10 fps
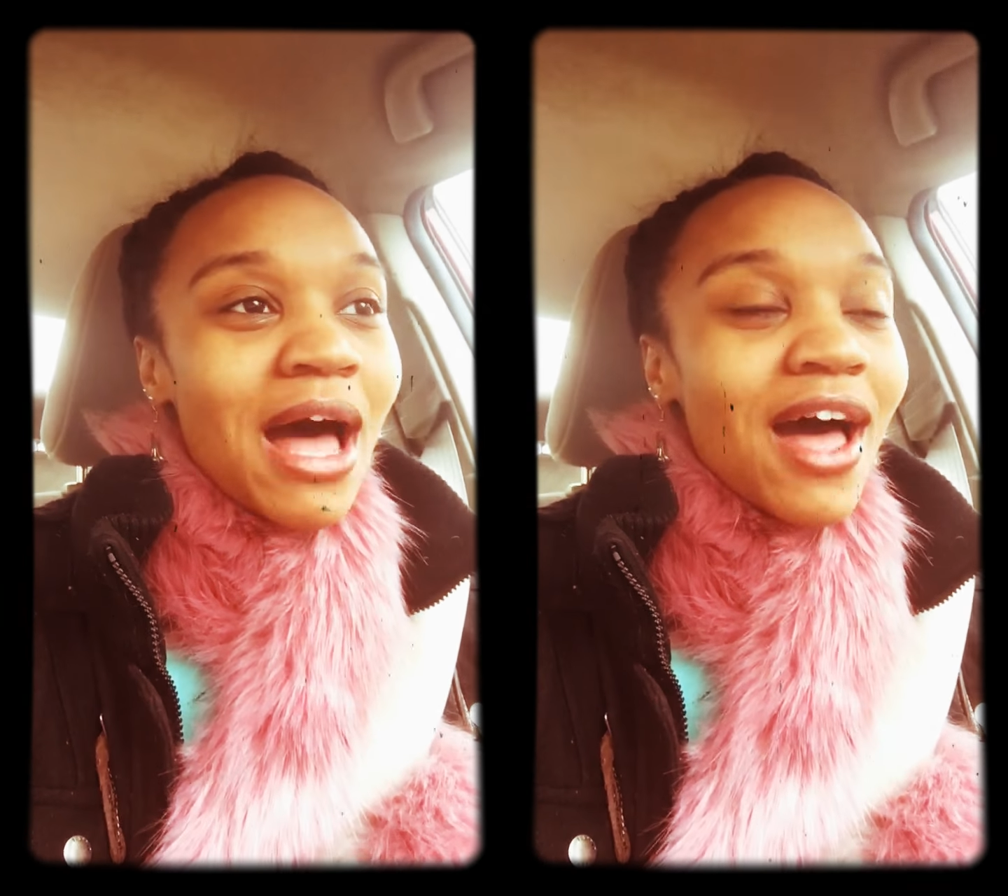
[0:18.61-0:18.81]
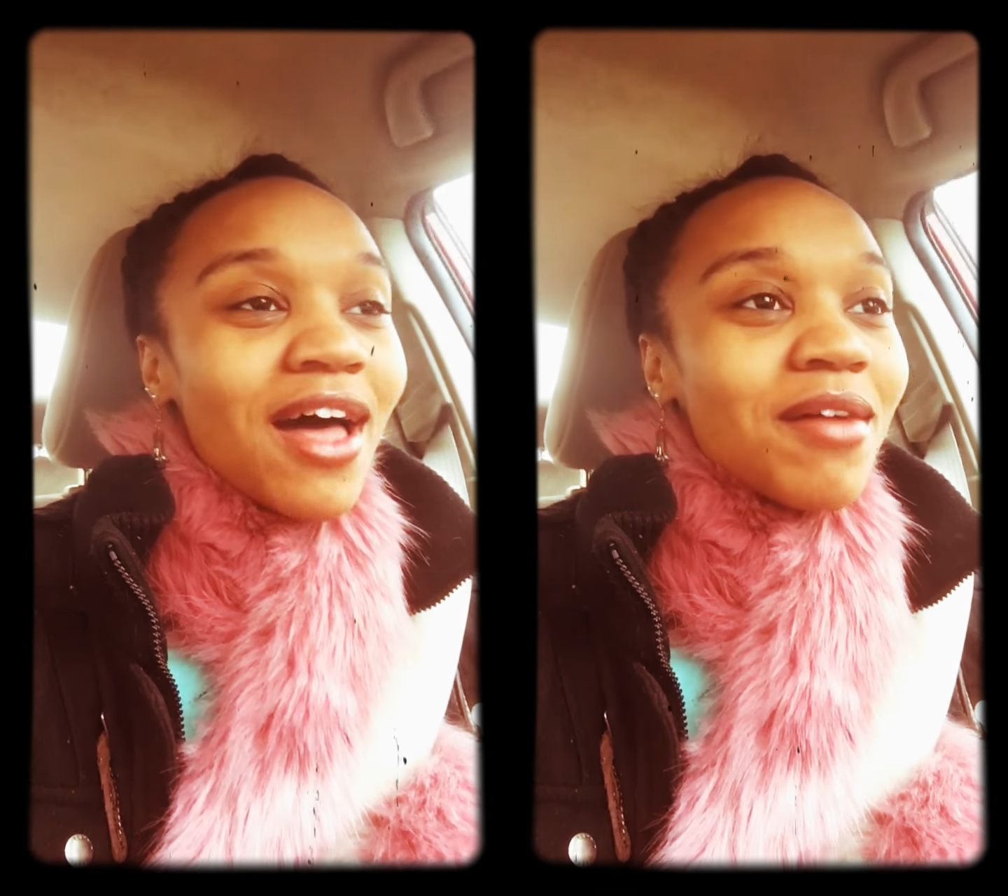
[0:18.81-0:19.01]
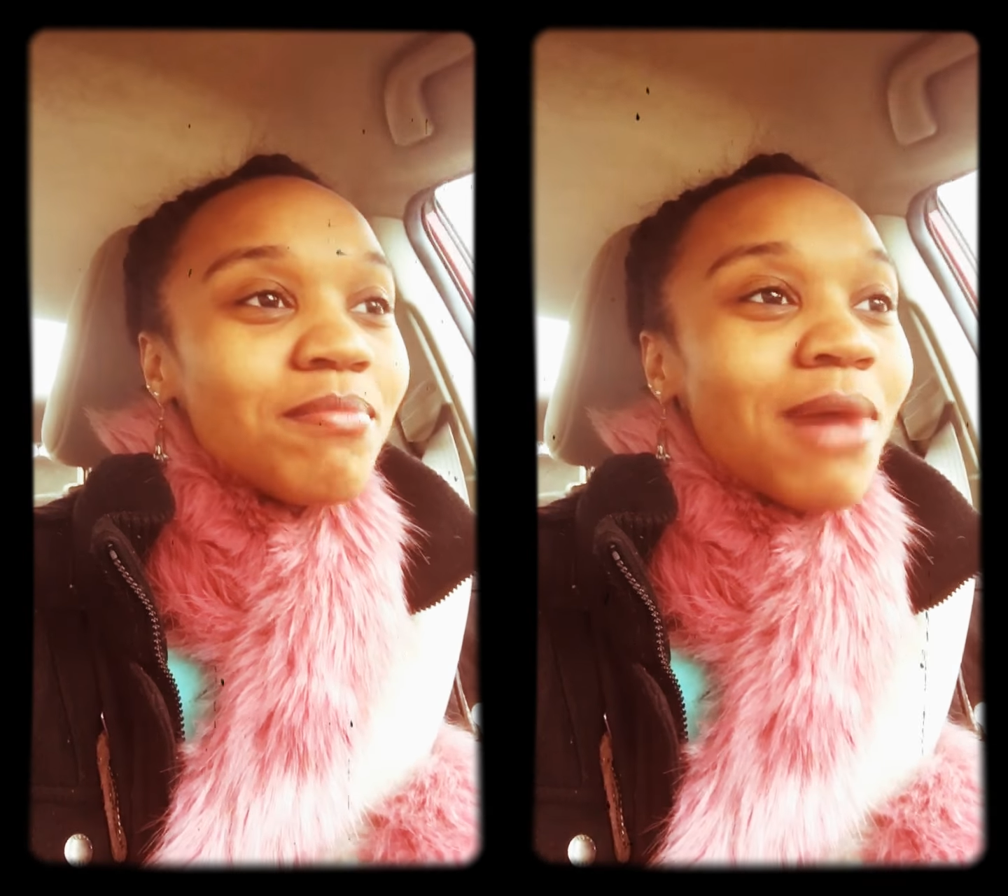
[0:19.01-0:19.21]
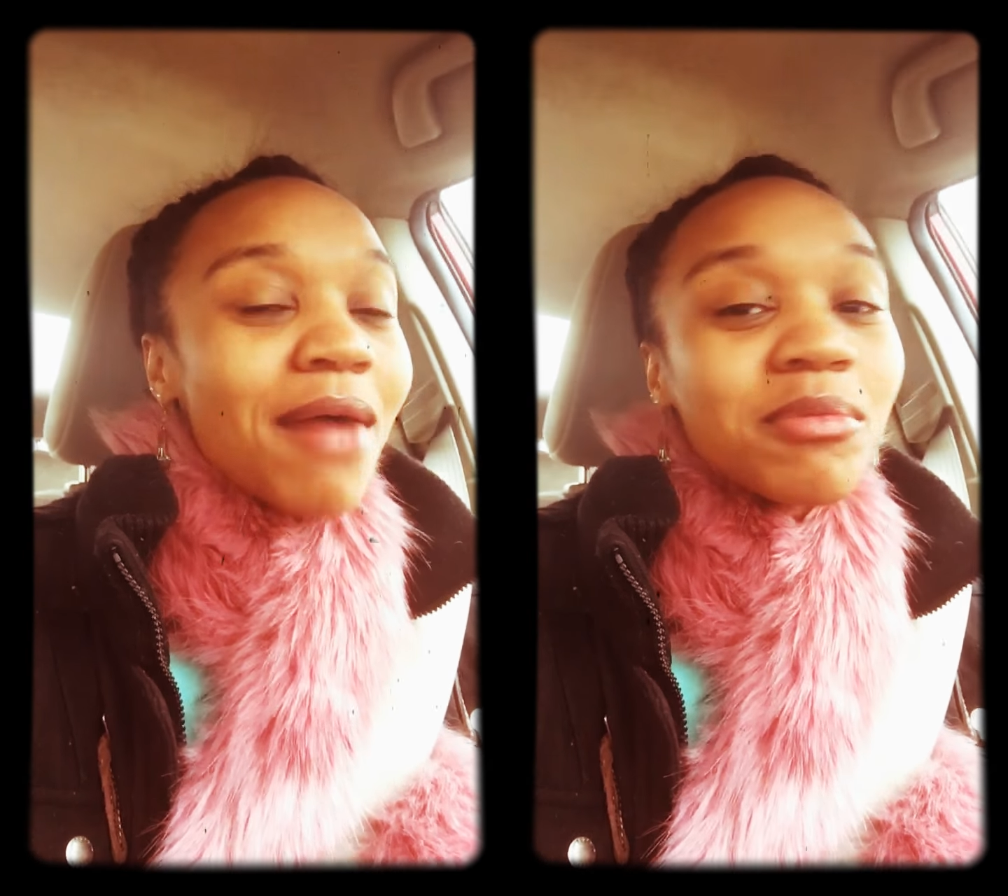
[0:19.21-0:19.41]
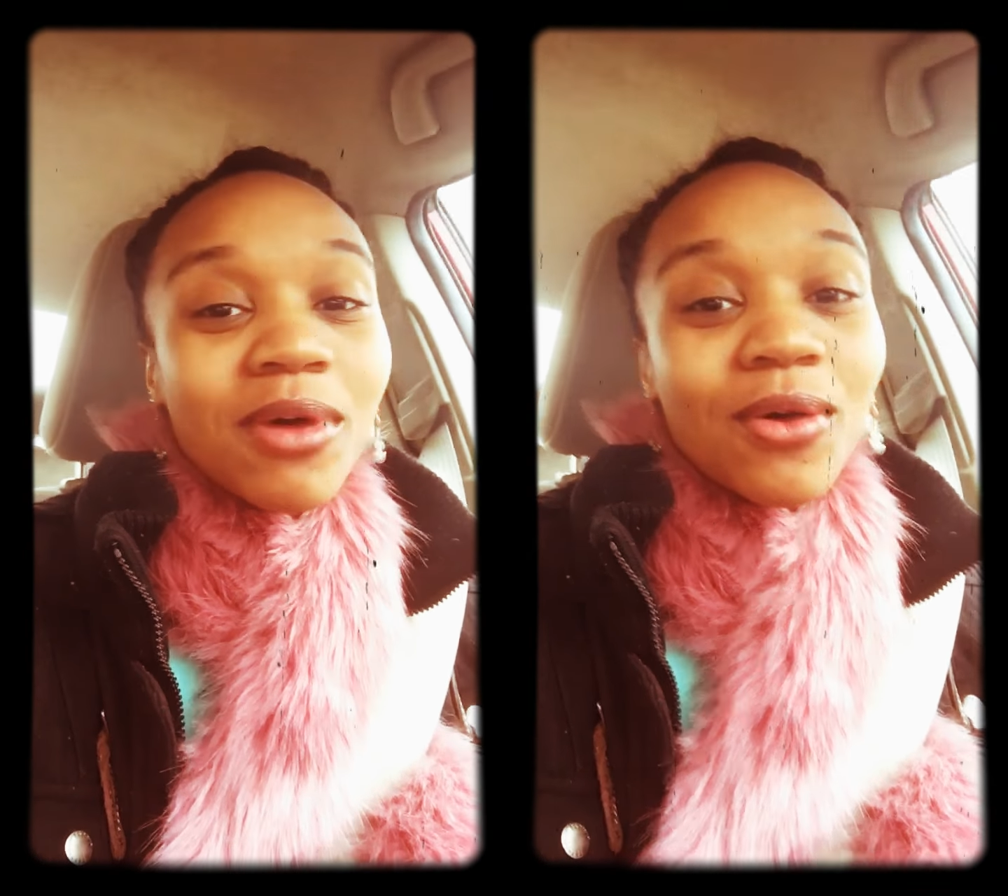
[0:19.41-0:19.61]
my
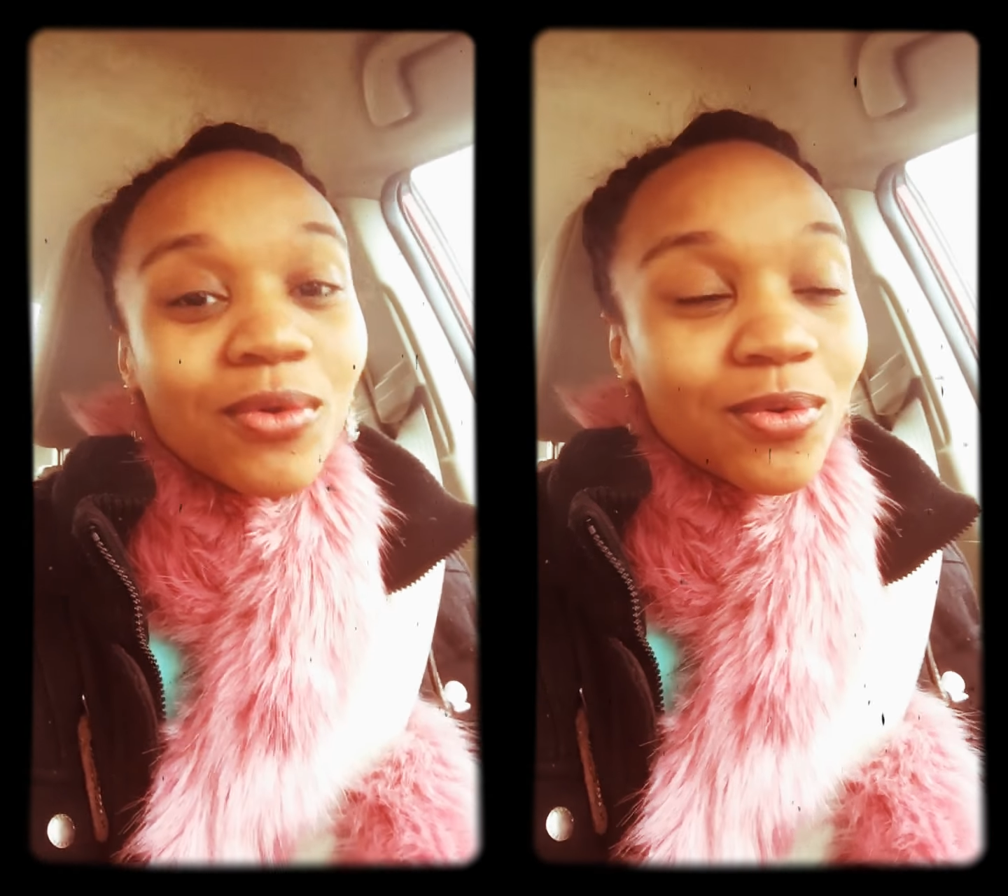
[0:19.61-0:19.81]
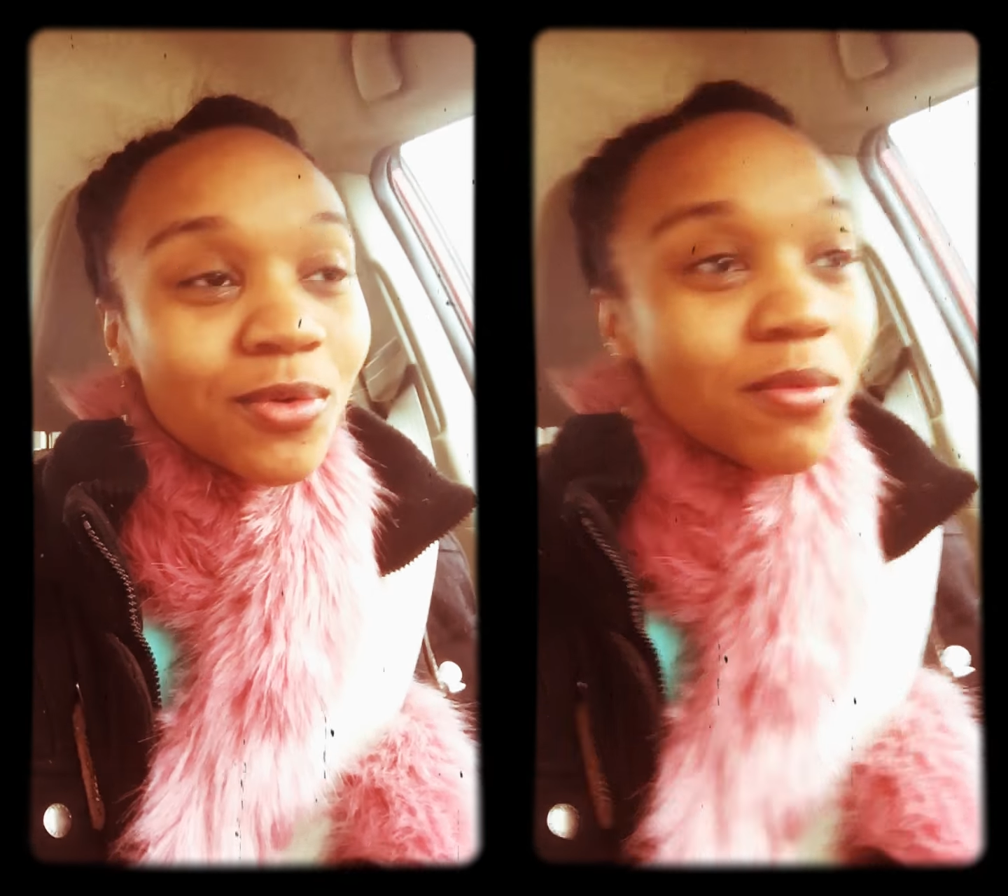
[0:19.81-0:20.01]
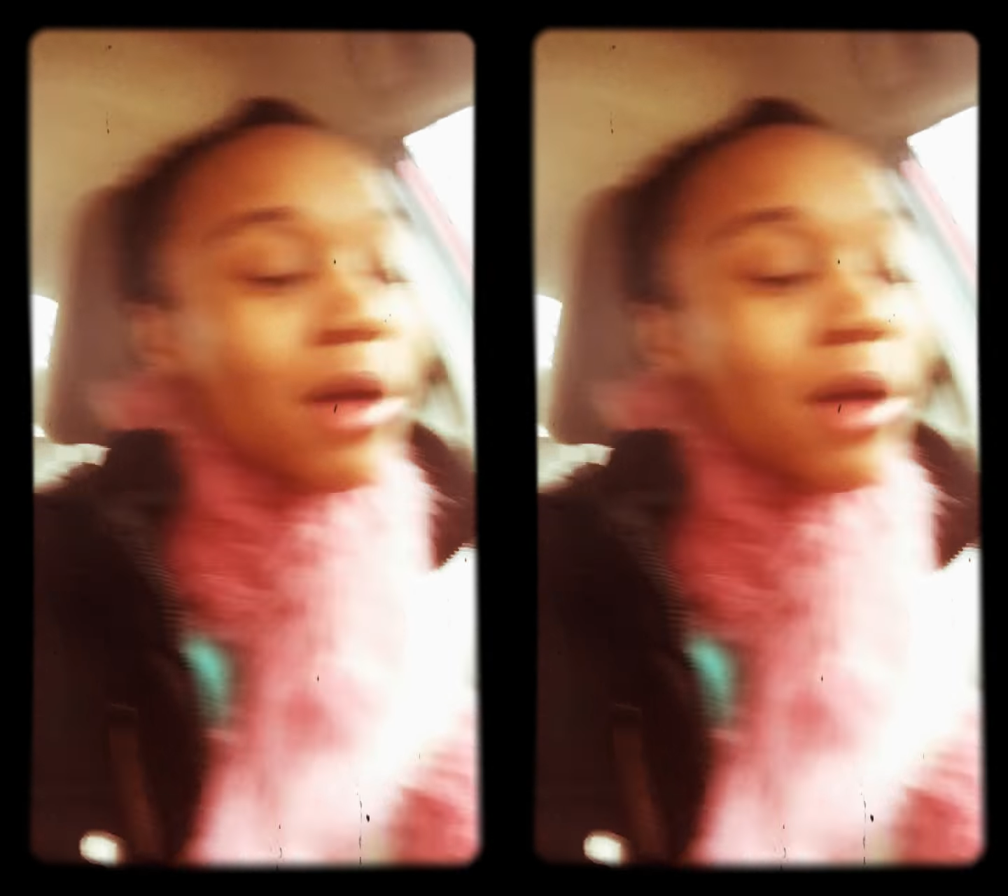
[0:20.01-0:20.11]
Bible Bowl group.